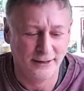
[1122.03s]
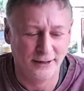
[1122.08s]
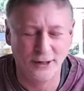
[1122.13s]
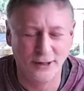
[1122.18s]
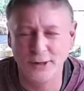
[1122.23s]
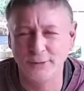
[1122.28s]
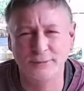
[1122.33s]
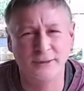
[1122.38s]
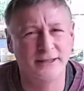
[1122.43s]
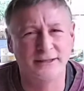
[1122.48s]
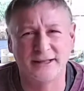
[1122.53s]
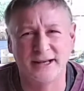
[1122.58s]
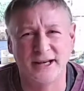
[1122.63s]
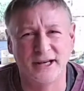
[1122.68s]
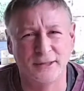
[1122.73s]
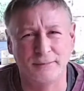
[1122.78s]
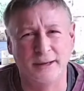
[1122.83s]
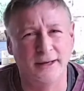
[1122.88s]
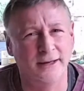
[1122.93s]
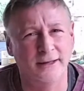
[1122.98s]
hope this
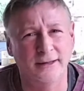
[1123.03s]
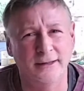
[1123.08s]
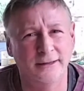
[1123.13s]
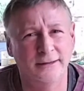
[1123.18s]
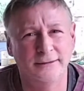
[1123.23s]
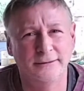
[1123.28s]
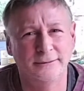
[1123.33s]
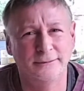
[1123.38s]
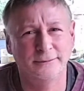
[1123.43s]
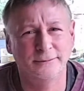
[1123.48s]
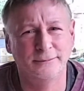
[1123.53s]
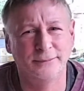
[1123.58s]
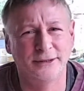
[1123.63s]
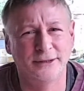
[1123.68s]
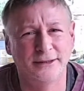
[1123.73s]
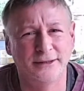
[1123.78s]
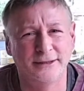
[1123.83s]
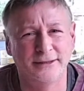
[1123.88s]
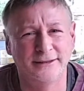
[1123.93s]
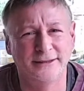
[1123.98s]
gets better
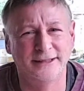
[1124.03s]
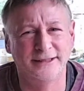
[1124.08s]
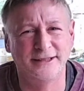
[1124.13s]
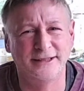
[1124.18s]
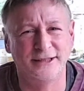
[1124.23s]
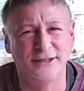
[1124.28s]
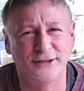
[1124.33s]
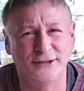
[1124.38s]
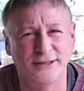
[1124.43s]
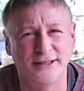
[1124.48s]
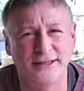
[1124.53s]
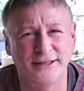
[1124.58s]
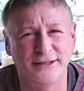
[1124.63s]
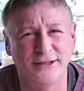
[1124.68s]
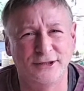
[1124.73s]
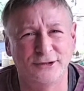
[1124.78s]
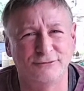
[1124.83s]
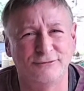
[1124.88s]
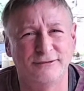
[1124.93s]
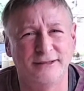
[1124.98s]
because this
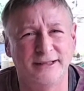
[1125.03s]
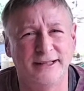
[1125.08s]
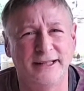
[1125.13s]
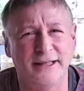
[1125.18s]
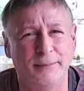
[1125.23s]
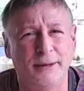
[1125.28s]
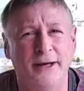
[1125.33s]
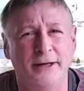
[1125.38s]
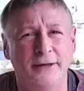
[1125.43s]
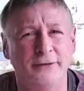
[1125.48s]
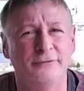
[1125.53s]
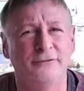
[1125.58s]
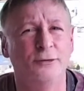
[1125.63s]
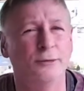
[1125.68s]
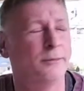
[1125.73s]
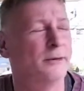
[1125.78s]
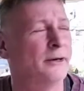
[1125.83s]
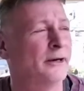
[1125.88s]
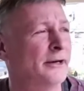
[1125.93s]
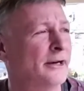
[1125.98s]
is really
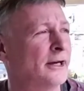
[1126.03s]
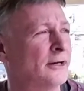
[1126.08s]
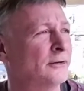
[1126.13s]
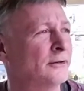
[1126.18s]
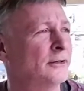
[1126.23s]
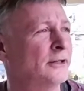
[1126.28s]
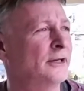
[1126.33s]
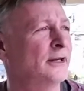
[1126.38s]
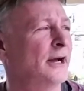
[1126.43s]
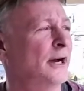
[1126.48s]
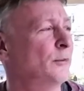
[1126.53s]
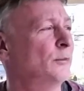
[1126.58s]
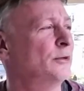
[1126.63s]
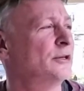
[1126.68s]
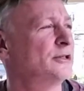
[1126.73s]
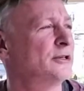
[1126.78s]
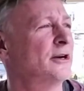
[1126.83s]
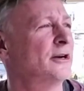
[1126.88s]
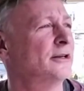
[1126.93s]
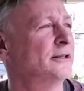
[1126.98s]
painful by now, and
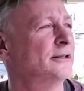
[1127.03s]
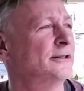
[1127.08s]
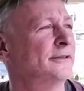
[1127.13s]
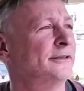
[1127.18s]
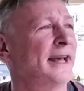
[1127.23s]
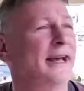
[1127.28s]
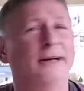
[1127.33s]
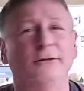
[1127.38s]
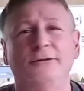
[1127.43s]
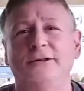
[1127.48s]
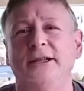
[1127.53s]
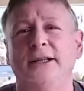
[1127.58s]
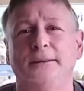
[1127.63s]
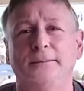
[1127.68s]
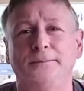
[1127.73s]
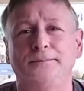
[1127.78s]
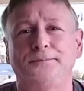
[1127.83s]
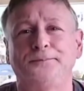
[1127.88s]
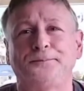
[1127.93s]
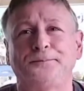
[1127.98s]
we're starting to doubt it."